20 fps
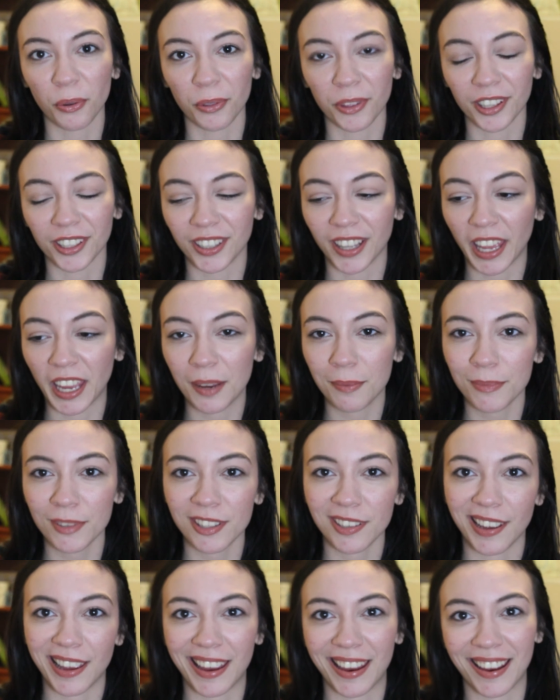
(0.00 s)
the
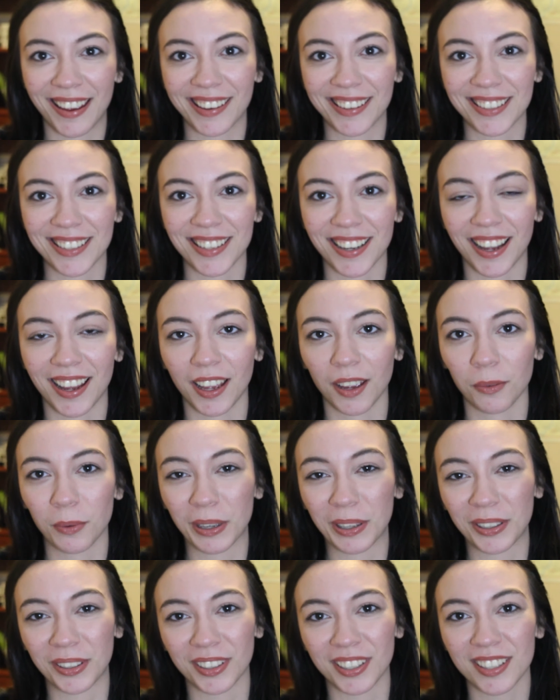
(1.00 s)
claims and I
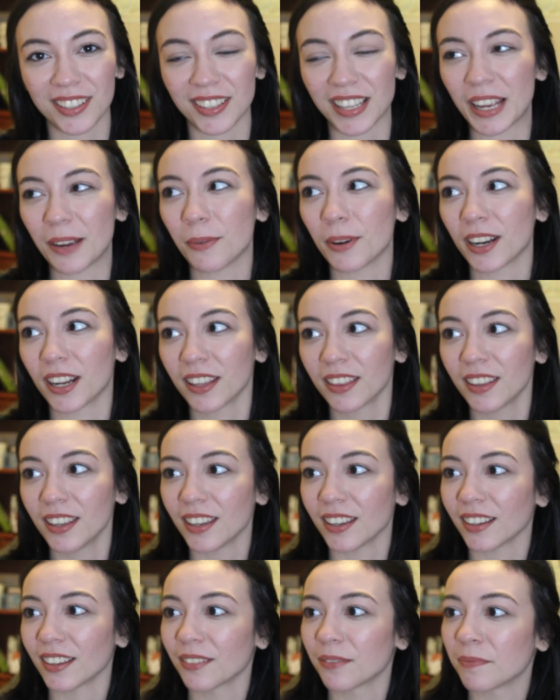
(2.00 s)
will say what I
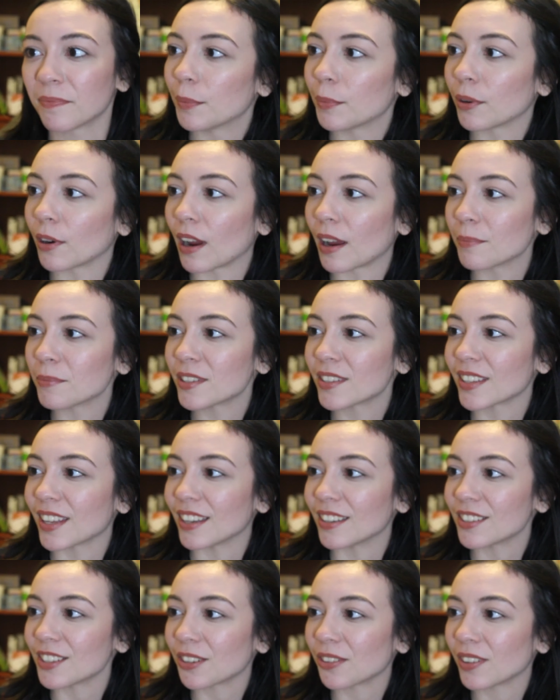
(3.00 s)
think. Prime
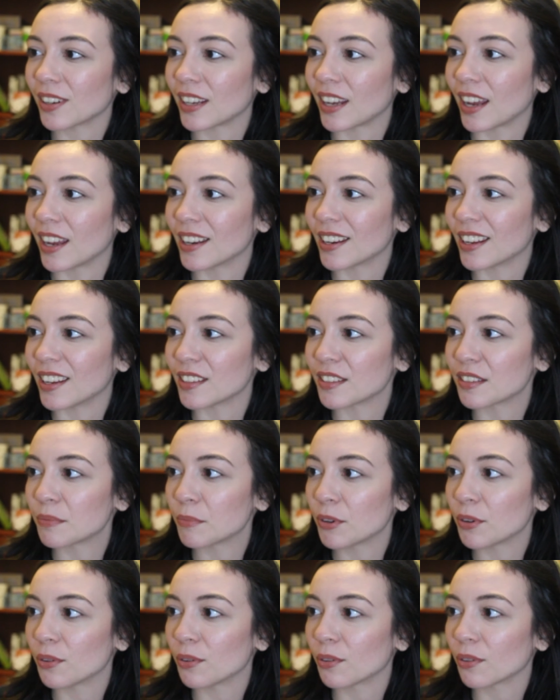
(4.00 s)
skin to create a
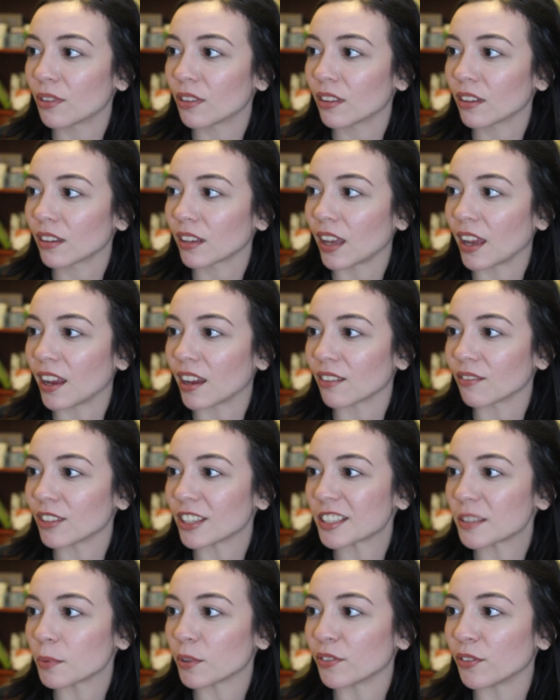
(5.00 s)
smooth
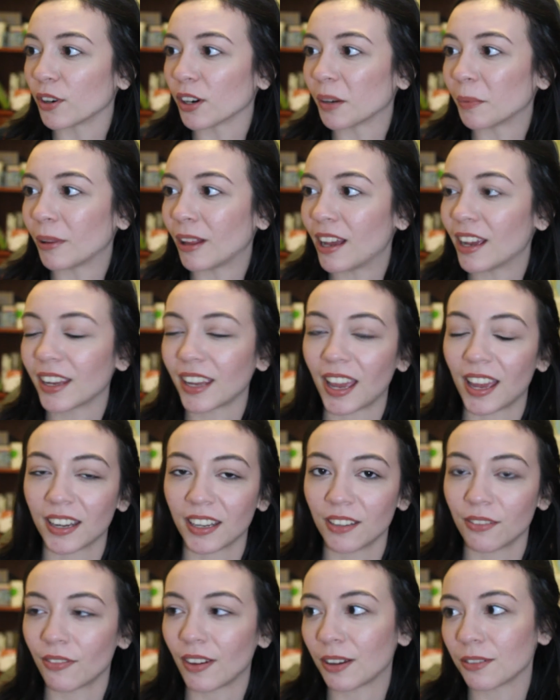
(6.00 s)
canvas before applying
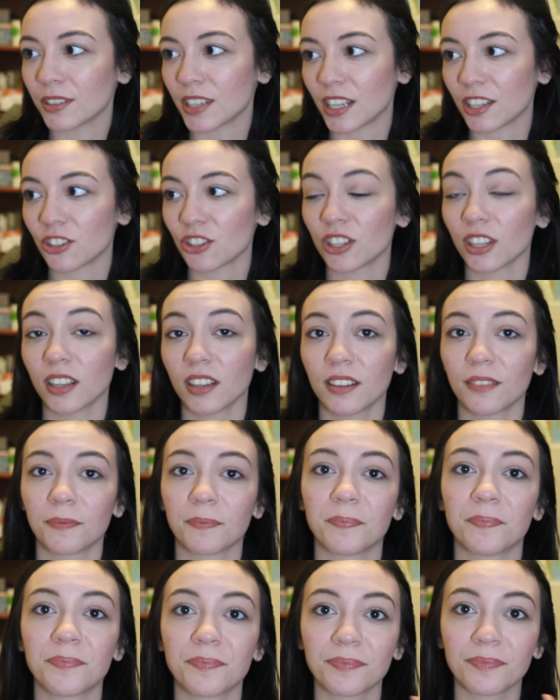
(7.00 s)
any foundation.
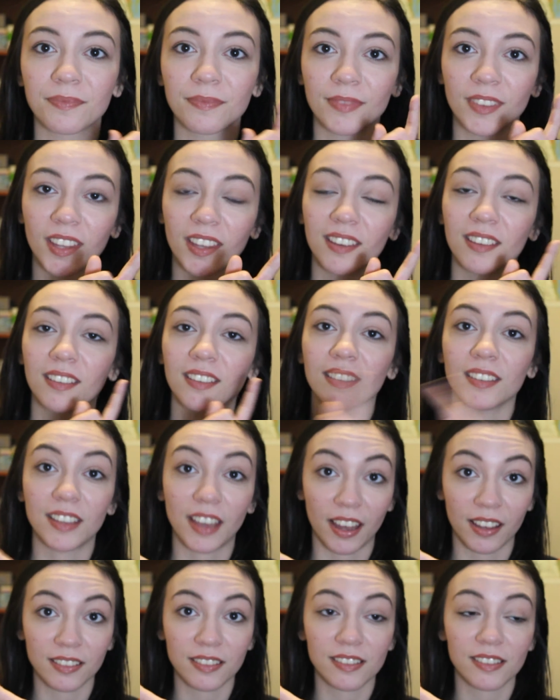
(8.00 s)

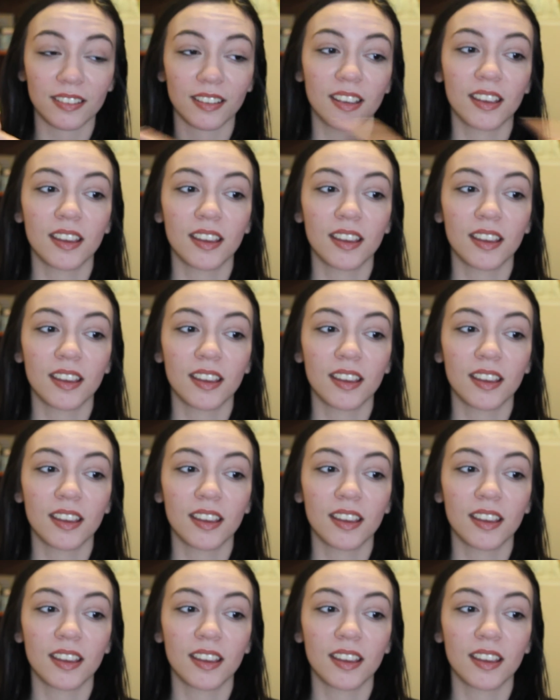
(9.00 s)
Yes,